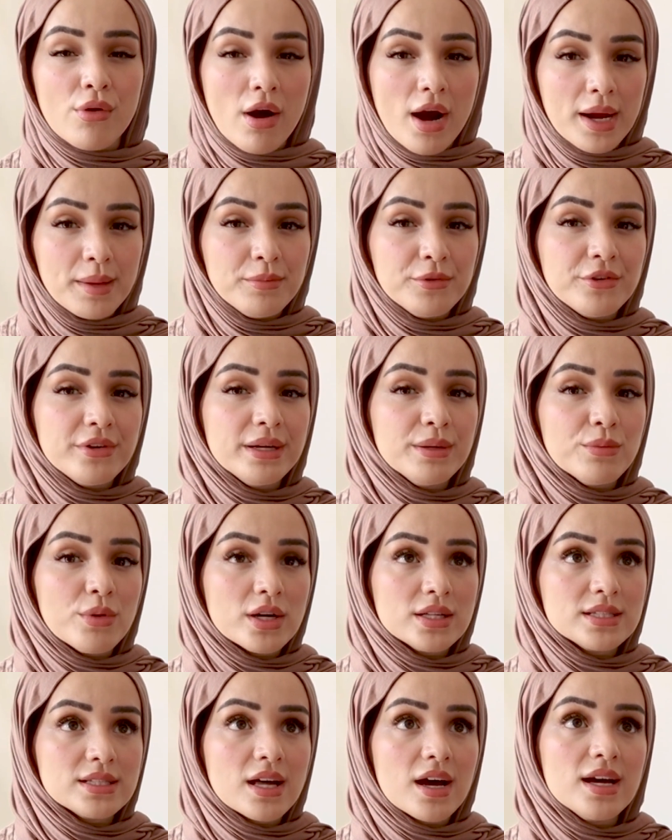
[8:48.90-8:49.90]
primary
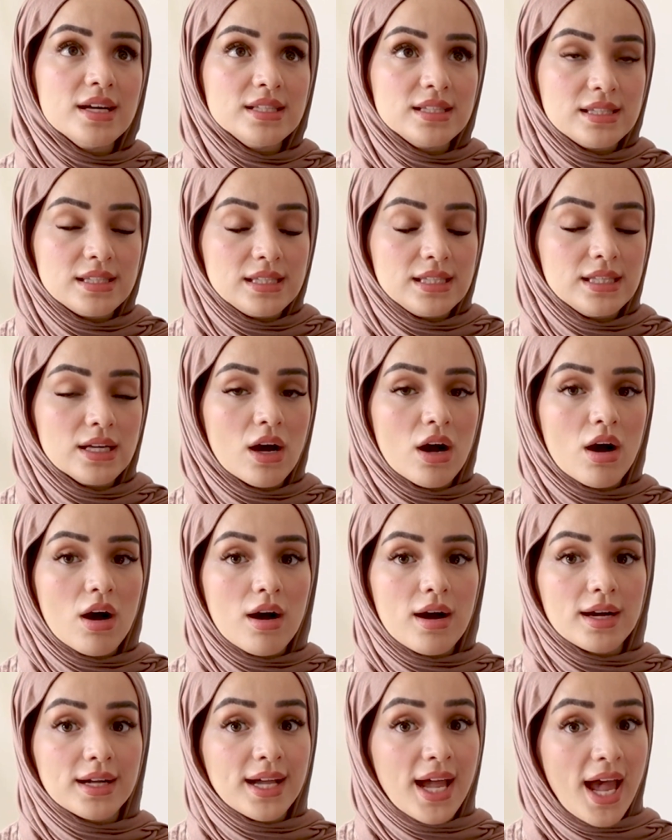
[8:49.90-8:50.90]
ones that I see
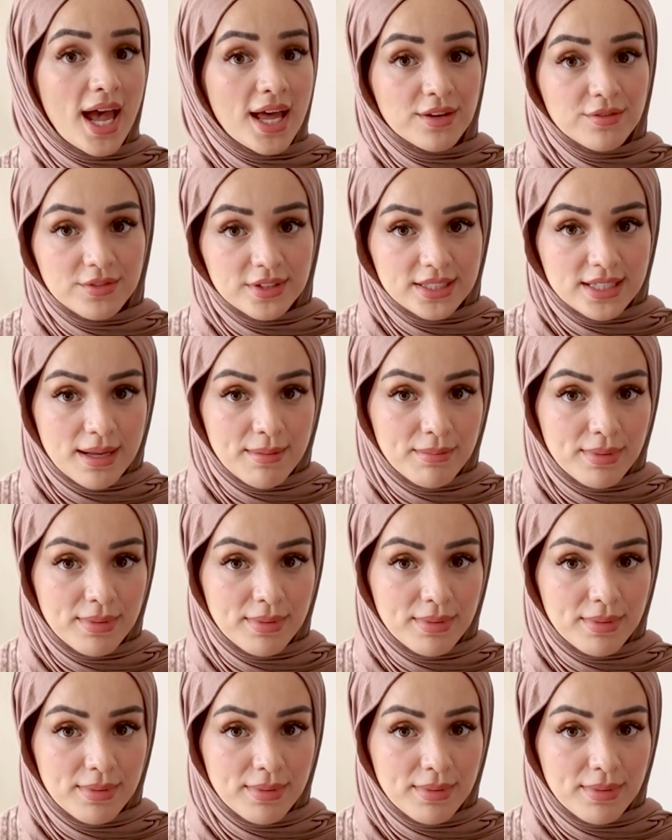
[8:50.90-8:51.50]
are Canva